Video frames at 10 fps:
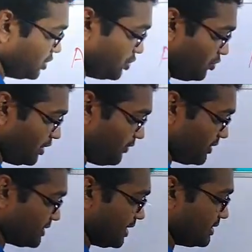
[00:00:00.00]

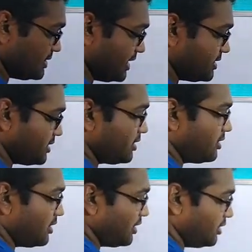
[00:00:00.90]
universal set,
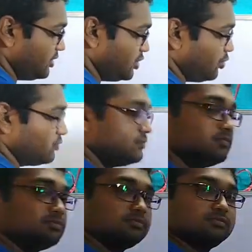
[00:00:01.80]
U.